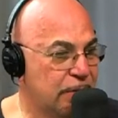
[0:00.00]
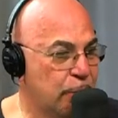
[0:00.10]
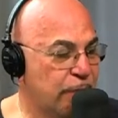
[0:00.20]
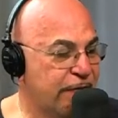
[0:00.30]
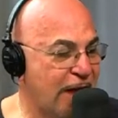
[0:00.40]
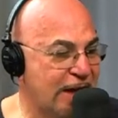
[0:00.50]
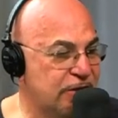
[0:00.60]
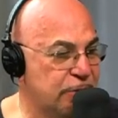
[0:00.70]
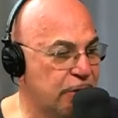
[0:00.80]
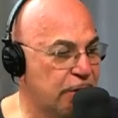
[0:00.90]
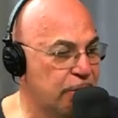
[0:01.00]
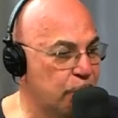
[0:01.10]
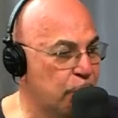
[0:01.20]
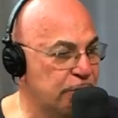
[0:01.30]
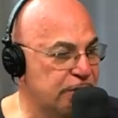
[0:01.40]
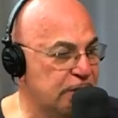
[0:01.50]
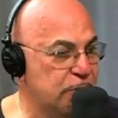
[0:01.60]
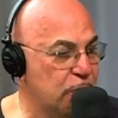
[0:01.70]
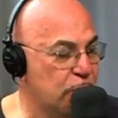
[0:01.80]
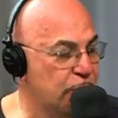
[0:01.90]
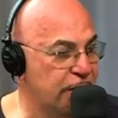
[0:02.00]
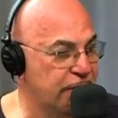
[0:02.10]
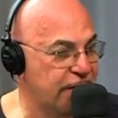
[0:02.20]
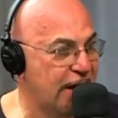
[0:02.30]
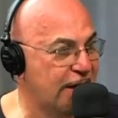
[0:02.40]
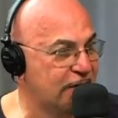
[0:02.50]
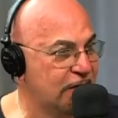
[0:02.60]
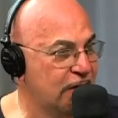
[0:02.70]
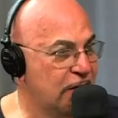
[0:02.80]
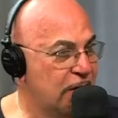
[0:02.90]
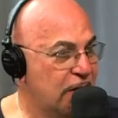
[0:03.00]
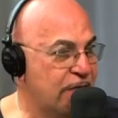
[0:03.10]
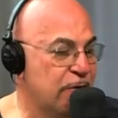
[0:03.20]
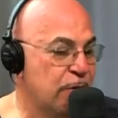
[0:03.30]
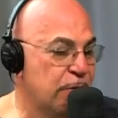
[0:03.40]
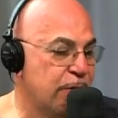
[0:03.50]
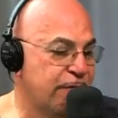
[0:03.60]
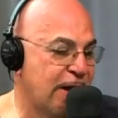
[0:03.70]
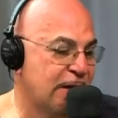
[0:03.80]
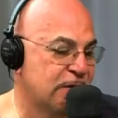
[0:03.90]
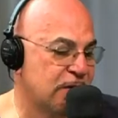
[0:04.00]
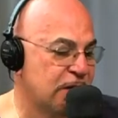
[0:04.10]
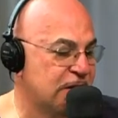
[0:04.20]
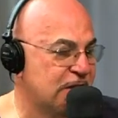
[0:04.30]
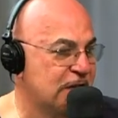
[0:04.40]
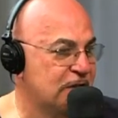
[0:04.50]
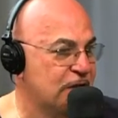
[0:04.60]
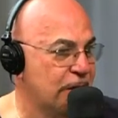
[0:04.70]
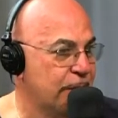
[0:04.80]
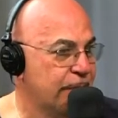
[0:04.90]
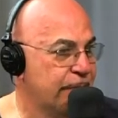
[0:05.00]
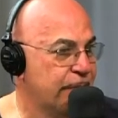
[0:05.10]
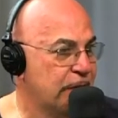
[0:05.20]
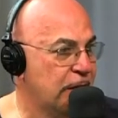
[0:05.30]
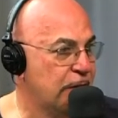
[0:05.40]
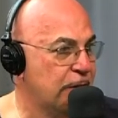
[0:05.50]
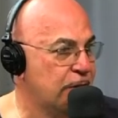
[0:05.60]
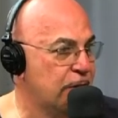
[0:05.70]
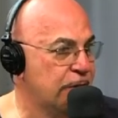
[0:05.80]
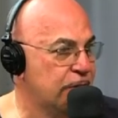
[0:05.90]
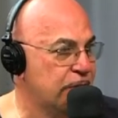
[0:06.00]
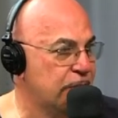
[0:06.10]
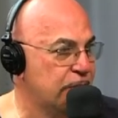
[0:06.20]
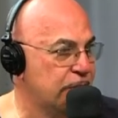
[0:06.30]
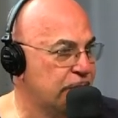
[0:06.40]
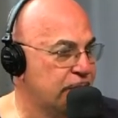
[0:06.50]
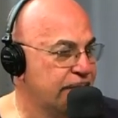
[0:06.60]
The more facts you know, the more you seem to hold on to facts. If you know no facts, none stick to you. You know, you know, you mm-hmm. know.